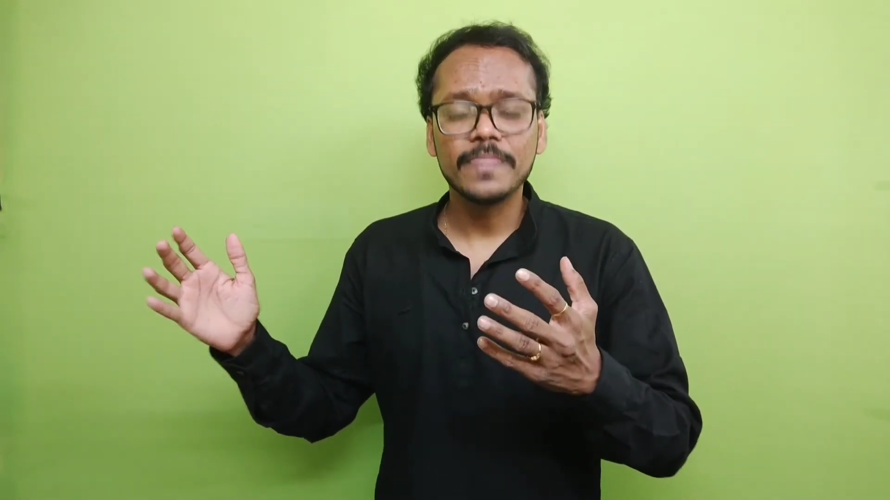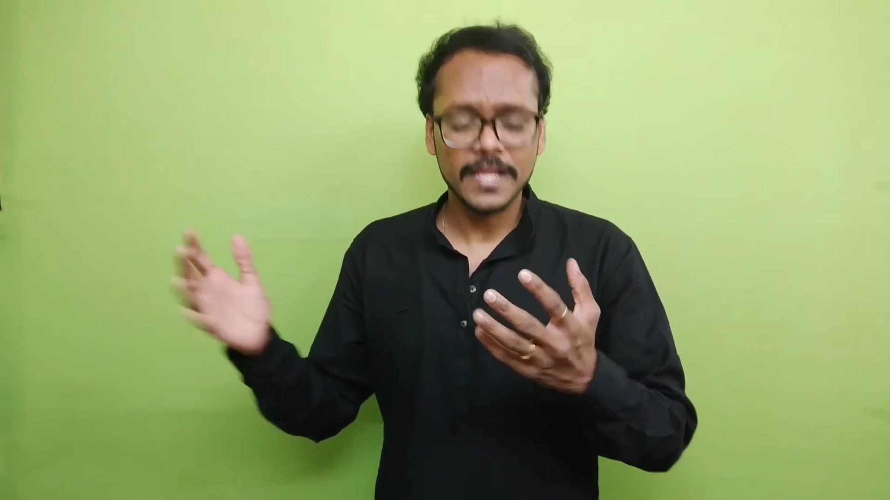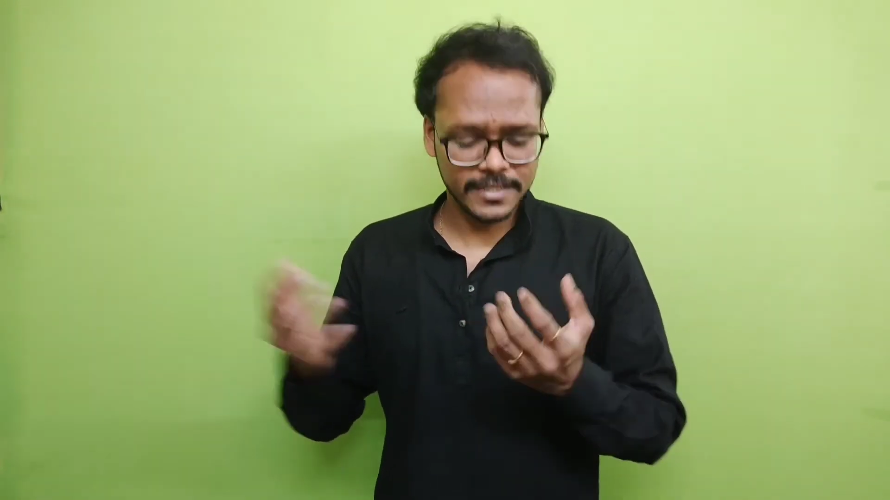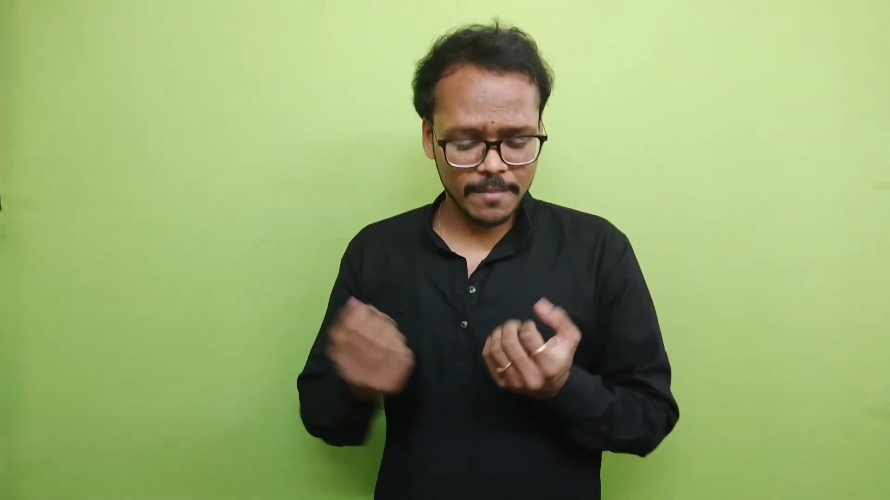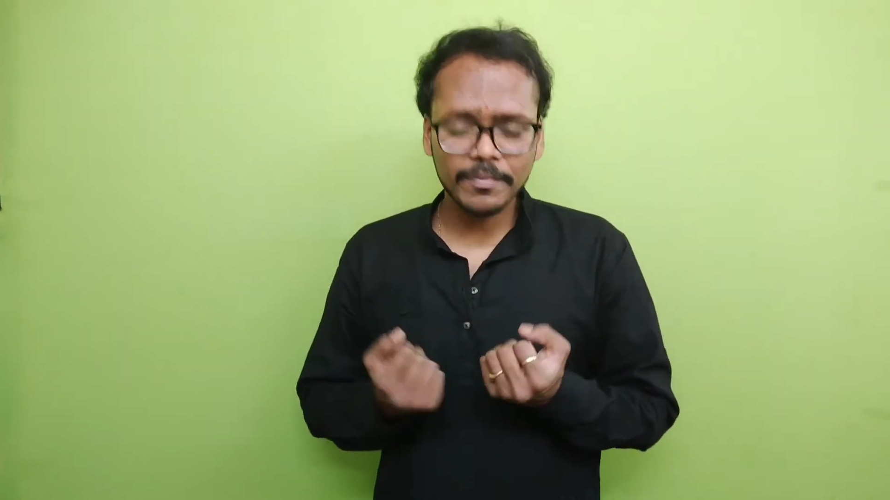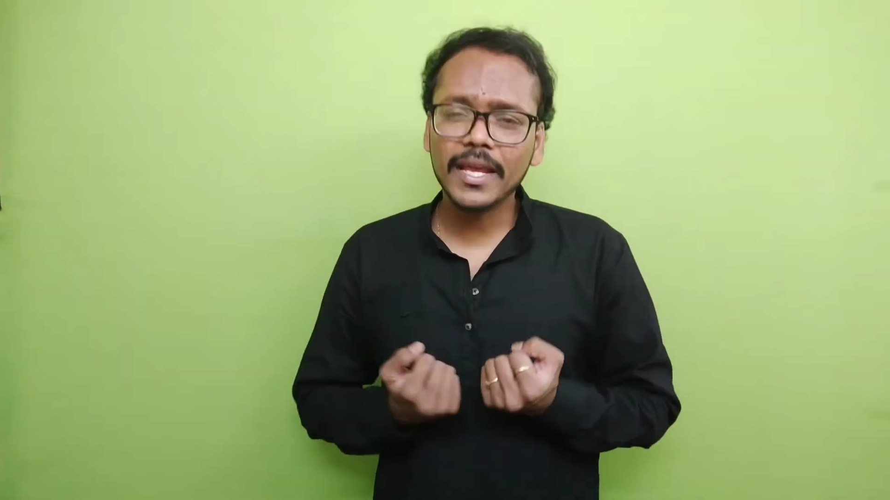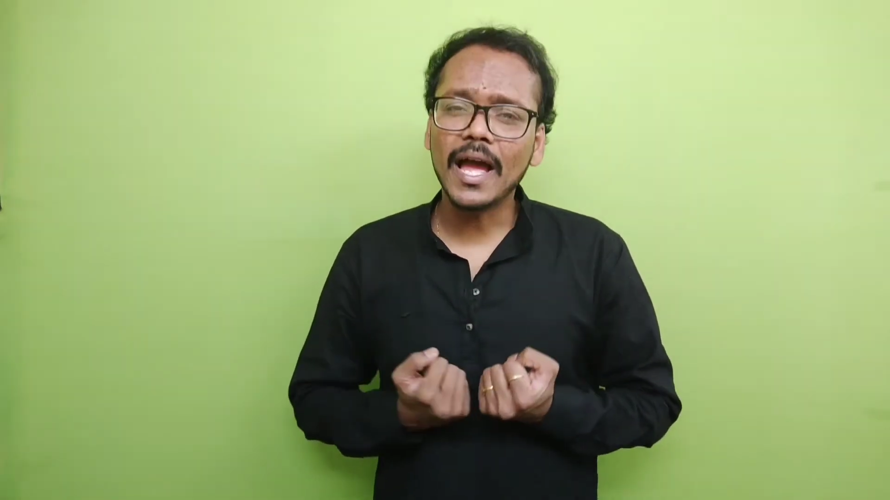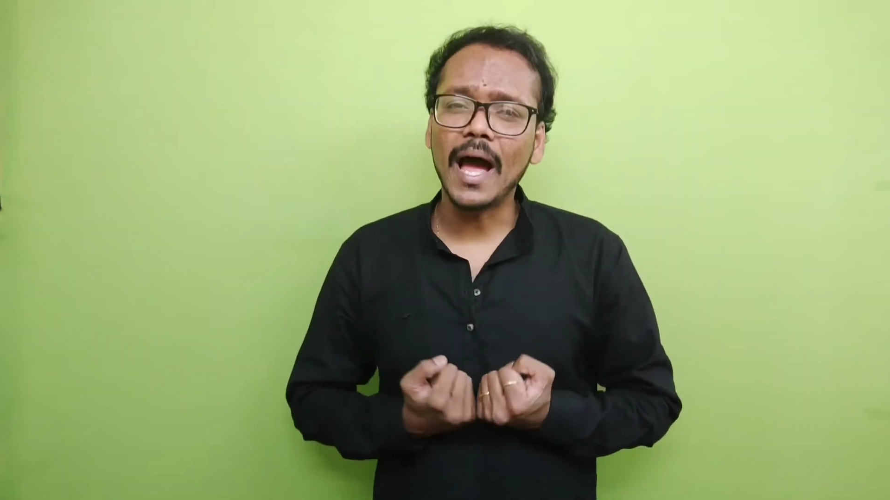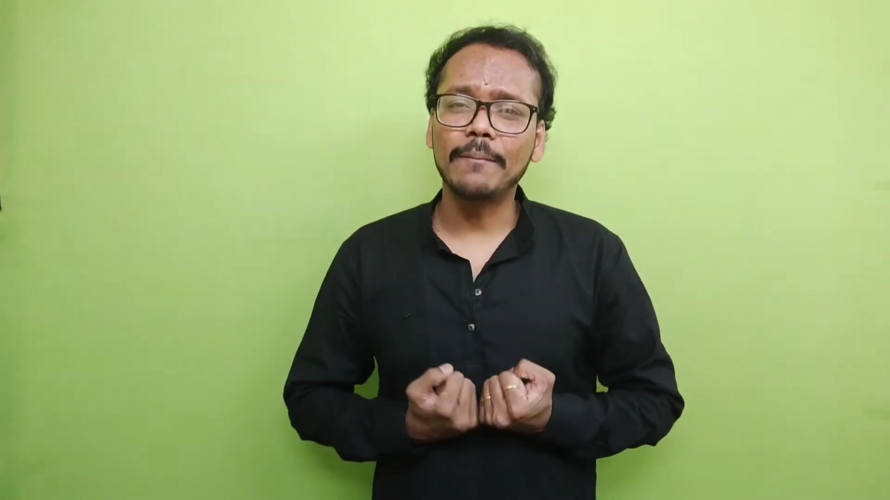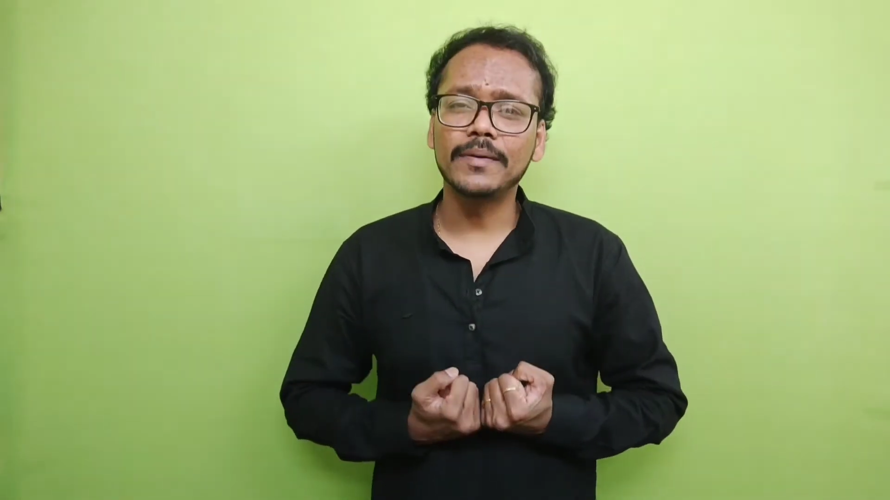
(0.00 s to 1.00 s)
something
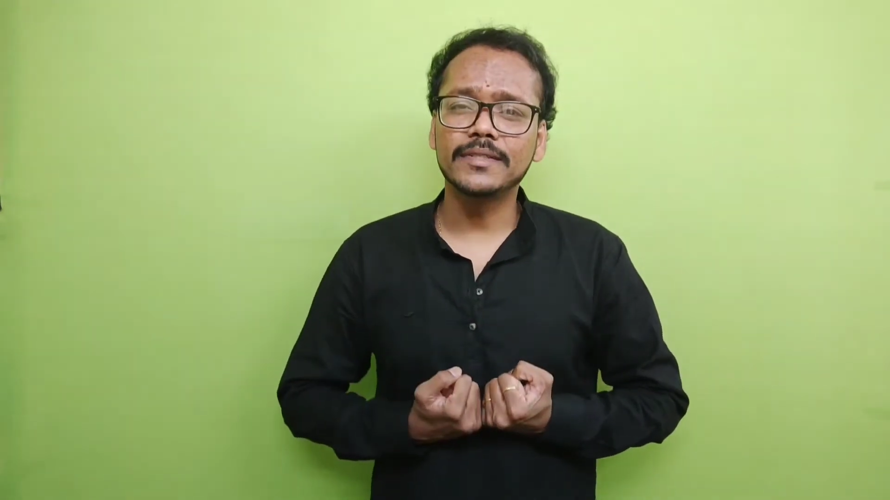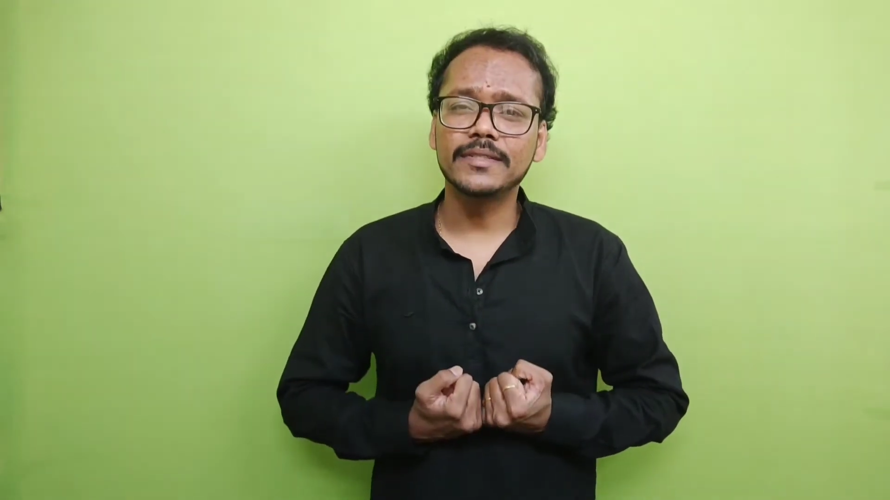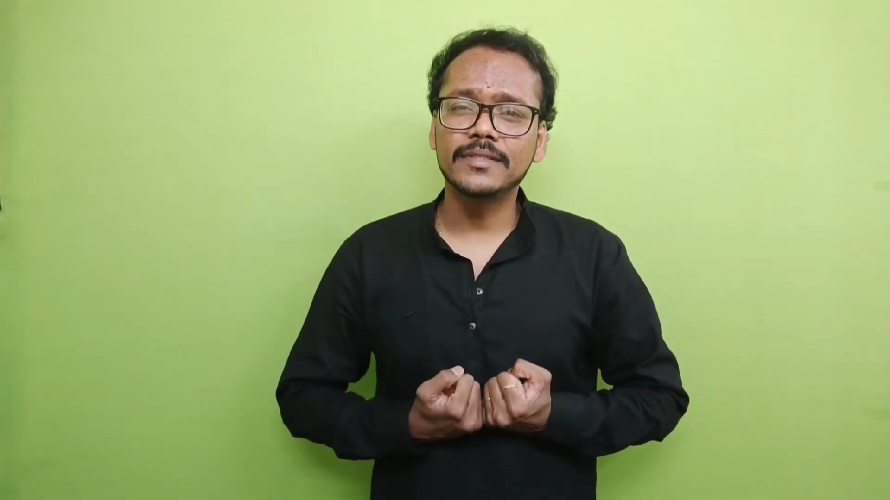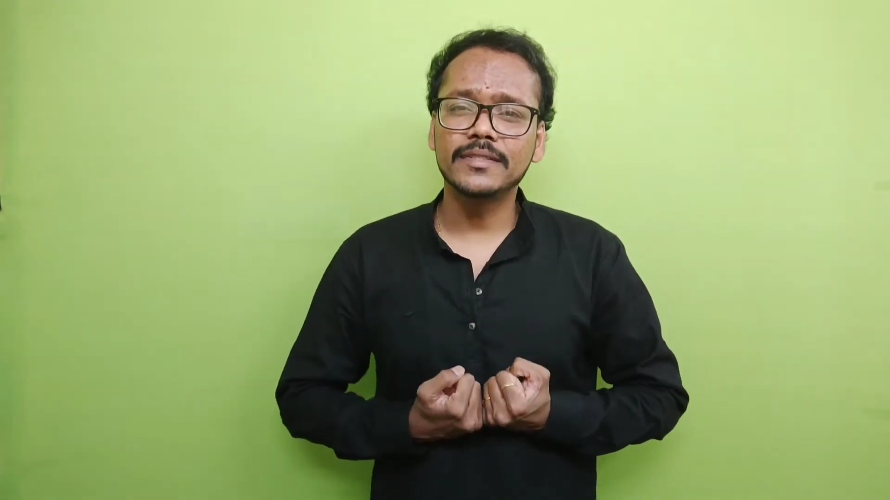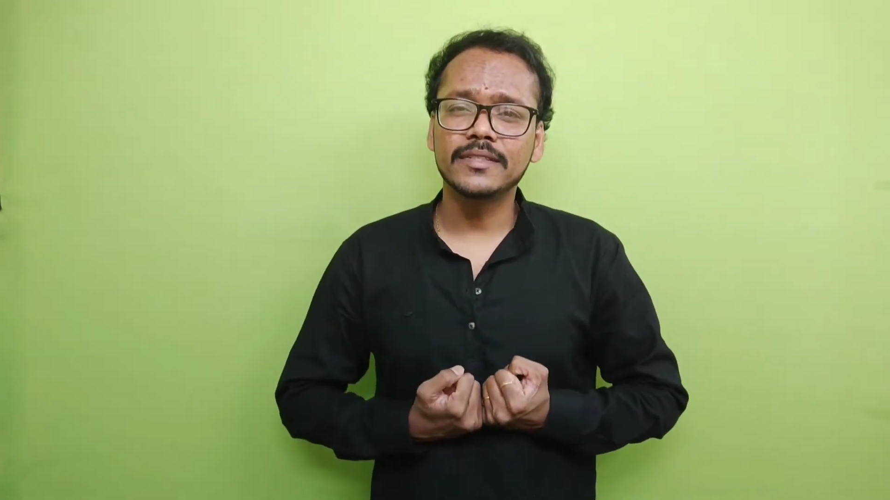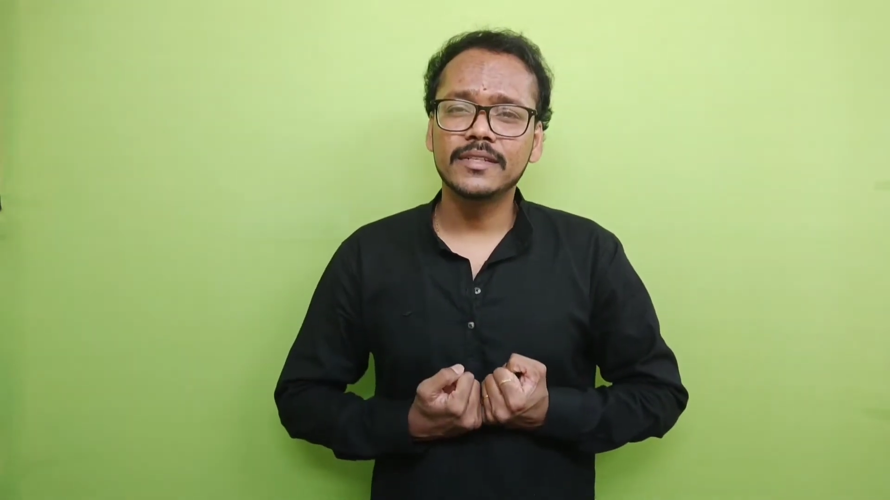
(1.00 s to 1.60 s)
happens.